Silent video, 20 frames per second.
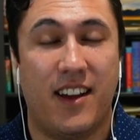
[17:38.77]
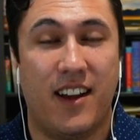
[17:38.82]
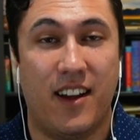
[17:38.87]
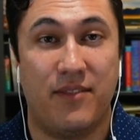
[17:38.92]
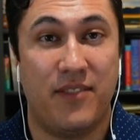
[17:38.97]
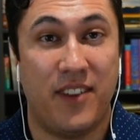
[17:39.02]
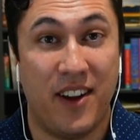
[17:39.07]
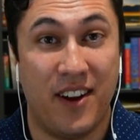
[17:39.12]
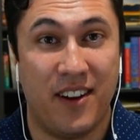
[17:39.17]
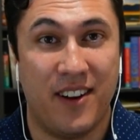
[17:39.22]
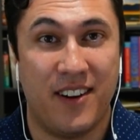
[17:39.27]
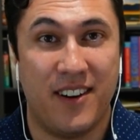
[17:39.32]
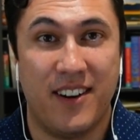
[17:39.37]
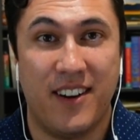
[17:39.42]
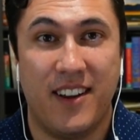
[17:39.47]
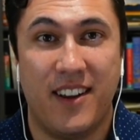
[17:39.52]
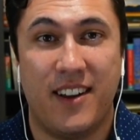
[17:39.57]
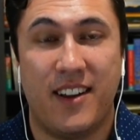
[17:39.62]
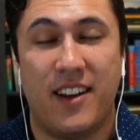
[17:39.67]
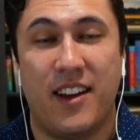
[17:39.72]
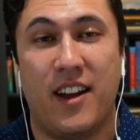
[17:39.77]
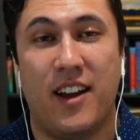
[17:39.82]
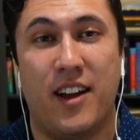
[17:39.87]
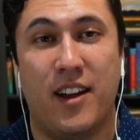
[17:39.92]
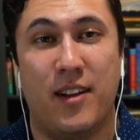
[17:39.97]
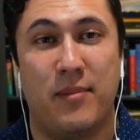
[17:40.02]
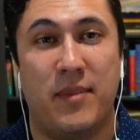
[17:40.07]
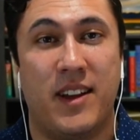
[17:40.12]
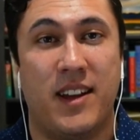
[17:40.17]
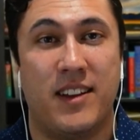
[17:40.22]
fear
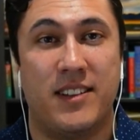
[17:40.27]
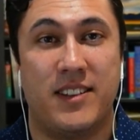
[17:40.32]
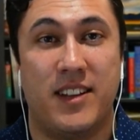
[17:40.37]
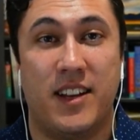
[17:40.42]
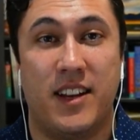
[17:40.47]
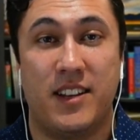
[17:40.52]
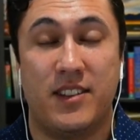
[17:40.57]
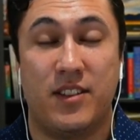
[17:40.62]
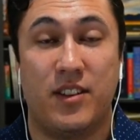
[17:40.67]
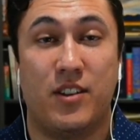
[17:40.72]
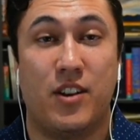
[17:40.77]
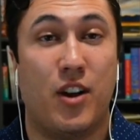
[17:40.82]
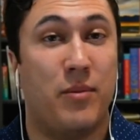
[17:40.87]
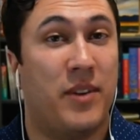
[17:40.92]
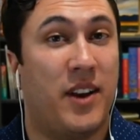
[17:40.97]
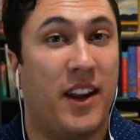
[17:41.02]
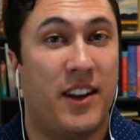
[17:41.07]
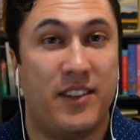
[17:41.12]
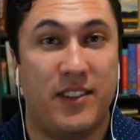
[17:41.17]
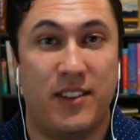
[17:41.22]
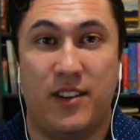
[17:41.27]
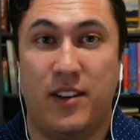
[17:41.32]
because it is the culmination